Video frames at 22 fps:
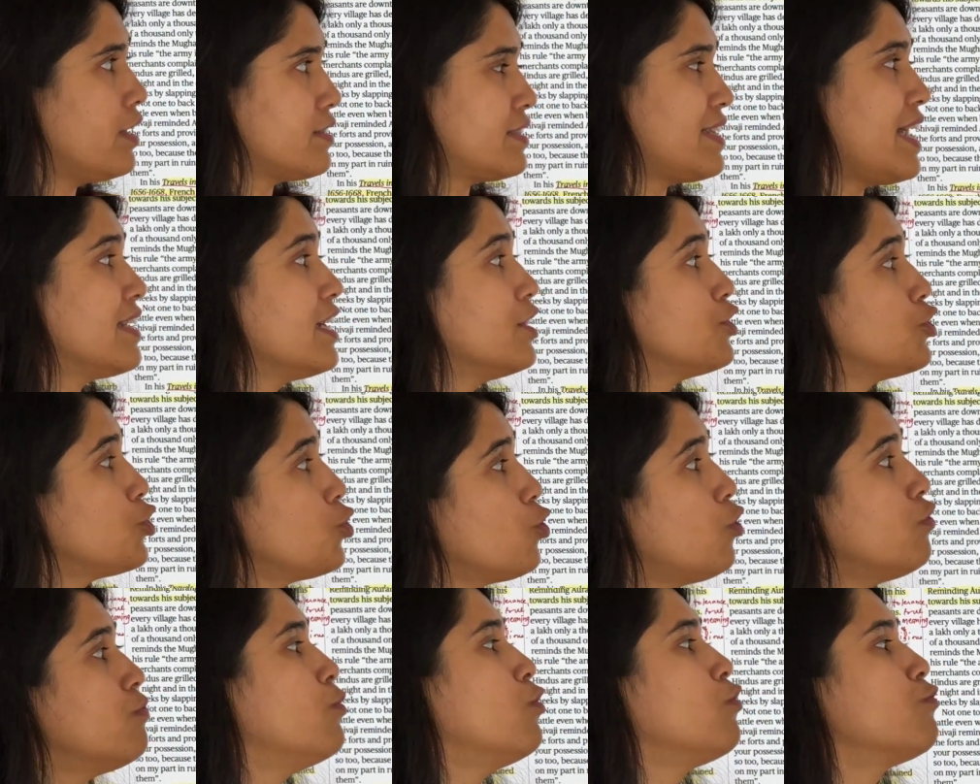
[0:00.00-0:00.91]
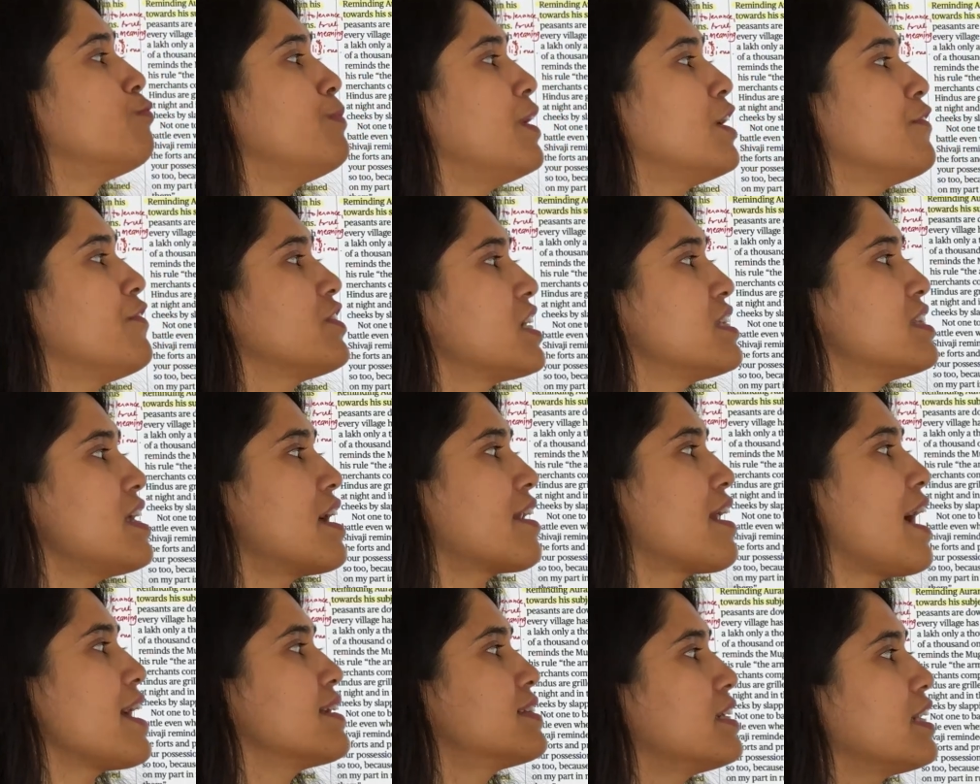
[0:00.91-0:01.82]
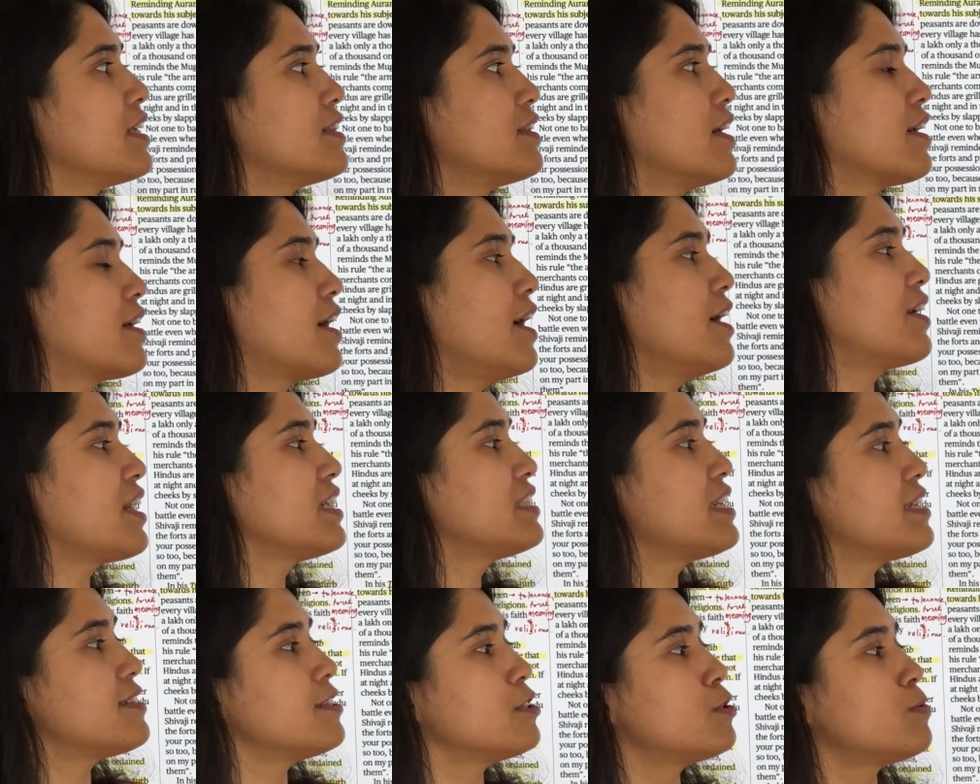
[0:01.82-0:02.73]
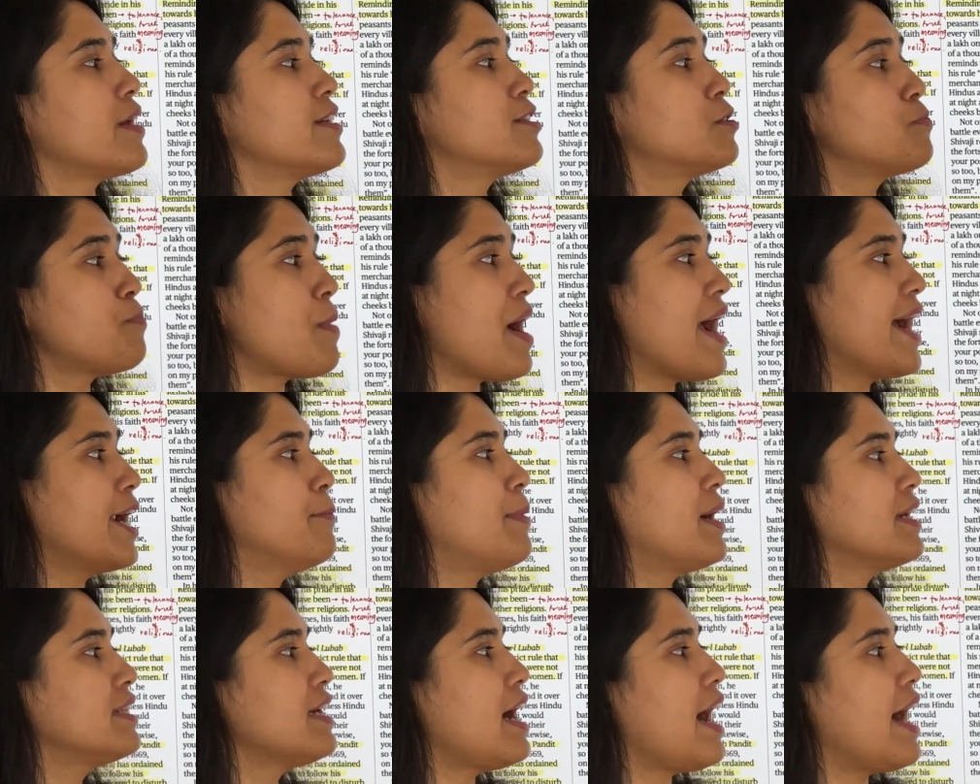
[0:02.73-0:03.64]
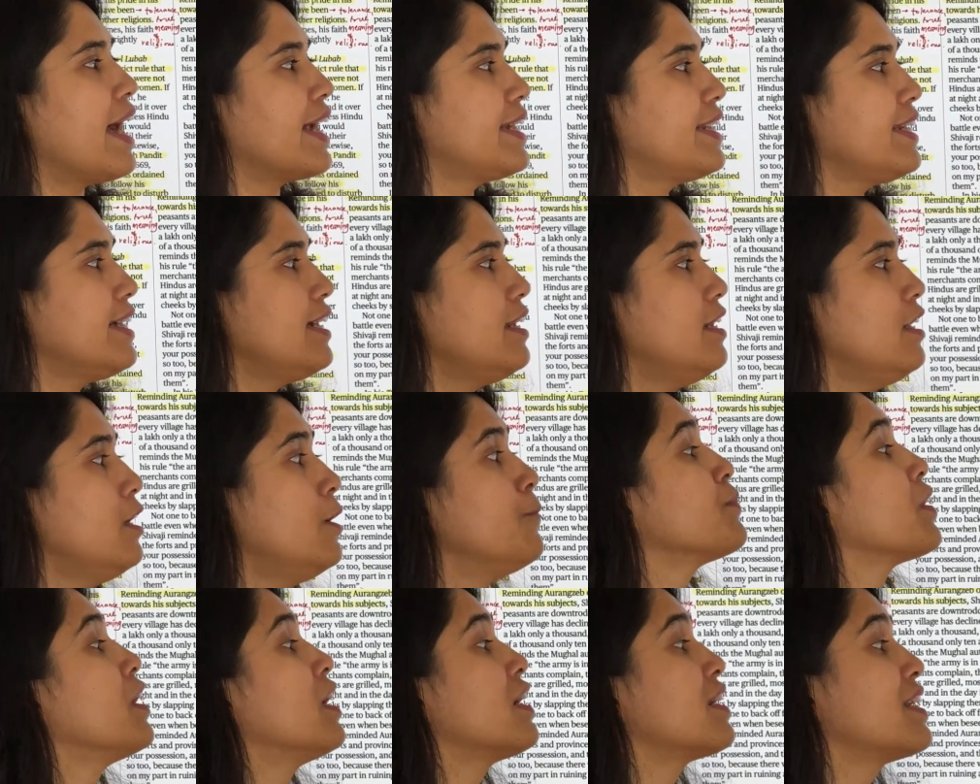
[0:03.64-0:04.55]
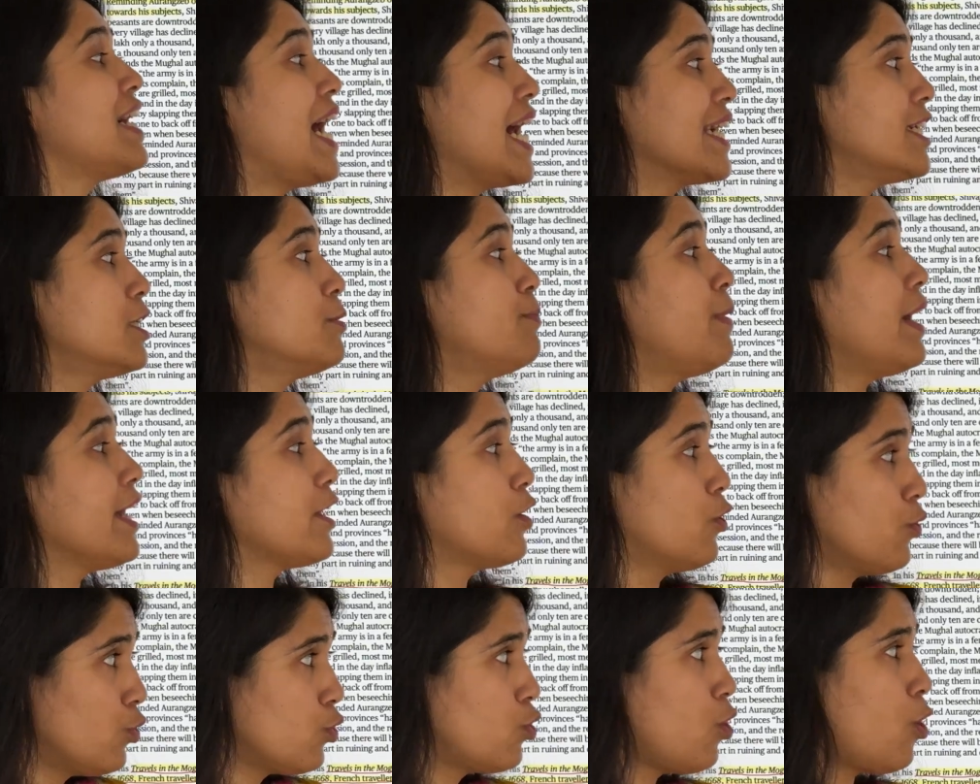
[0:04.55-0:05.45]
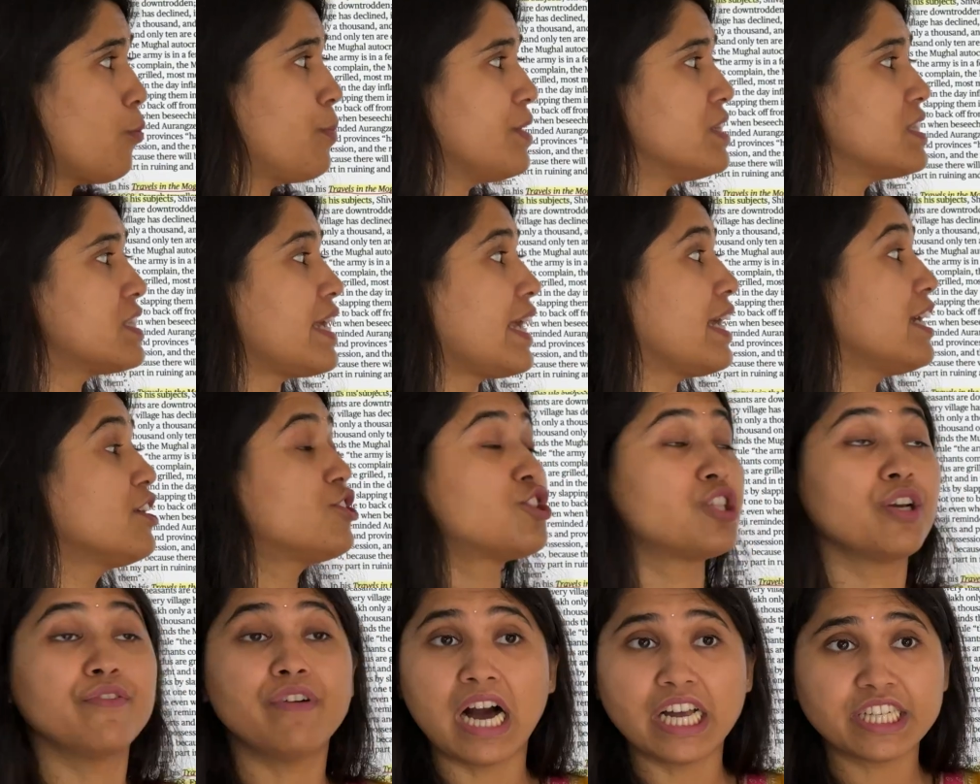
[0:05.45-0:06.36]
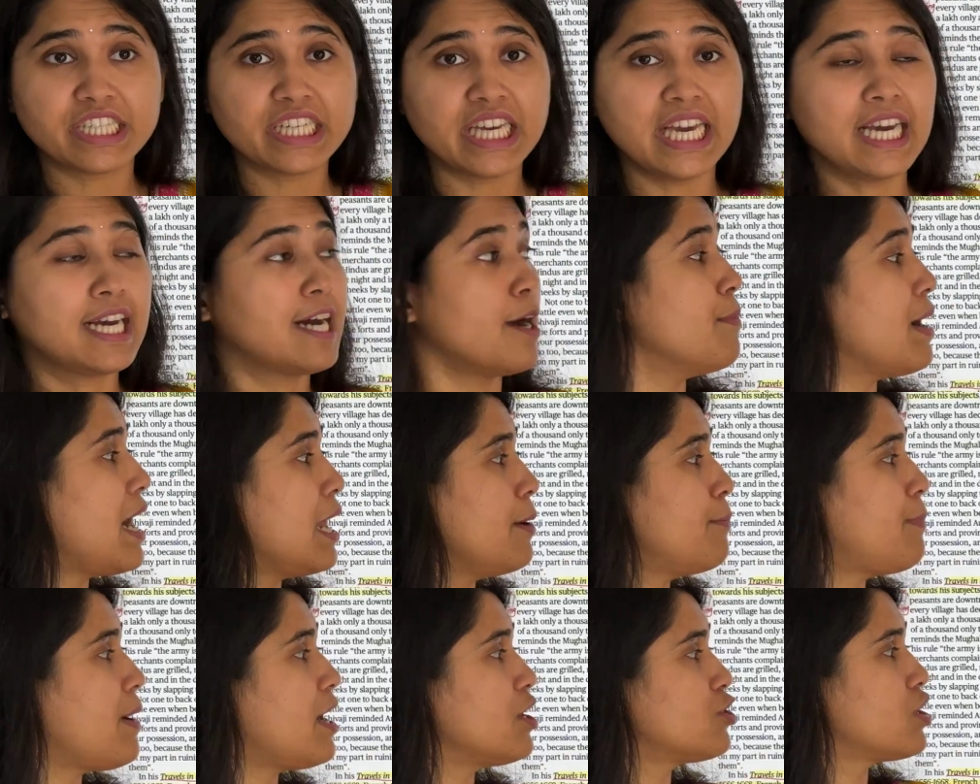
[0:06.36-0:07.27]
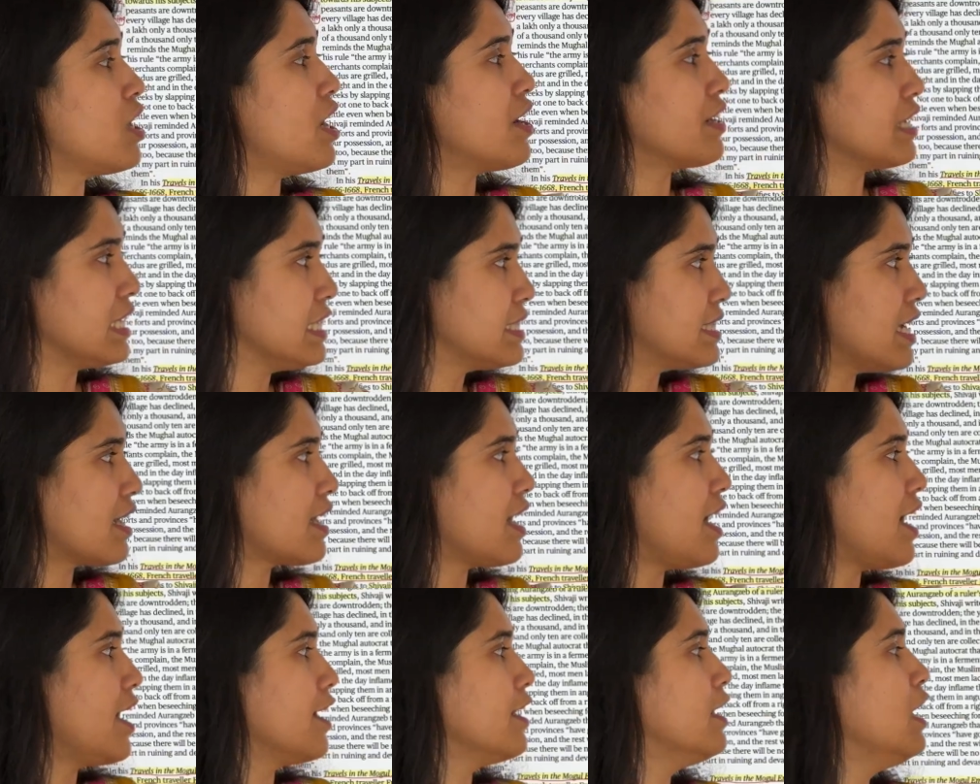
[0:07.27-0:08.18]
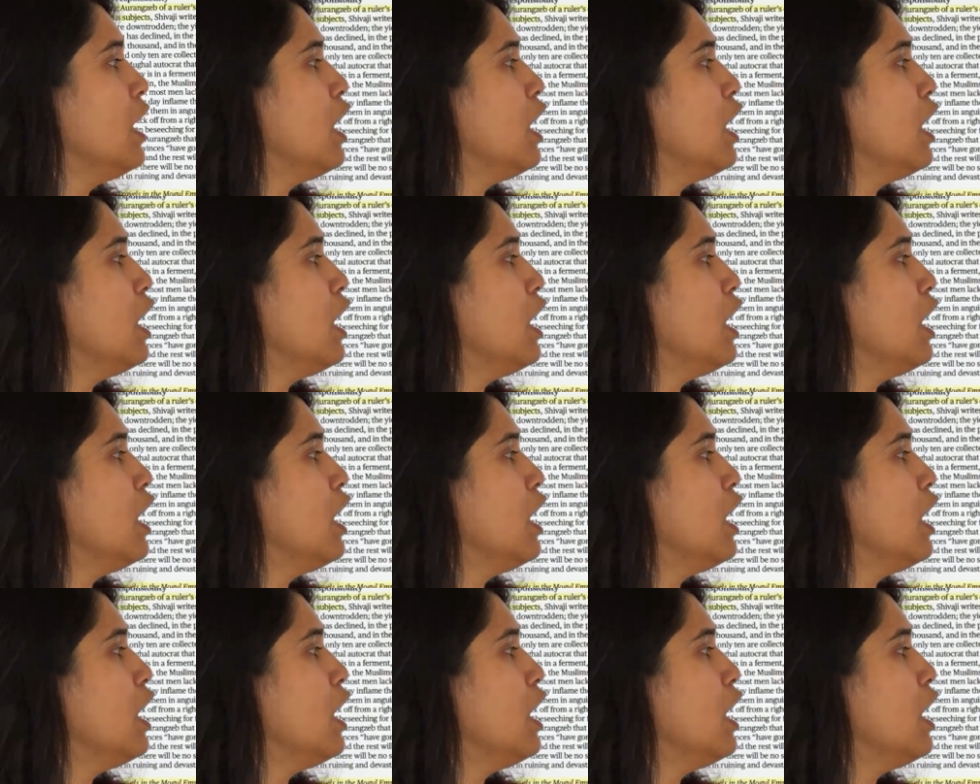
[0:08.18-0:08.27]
said a new movement which has arisen in the country is inspired by the ideal guided by Guru Gobind Singh, Shivaji, Kamal Pasha, Reza Khan,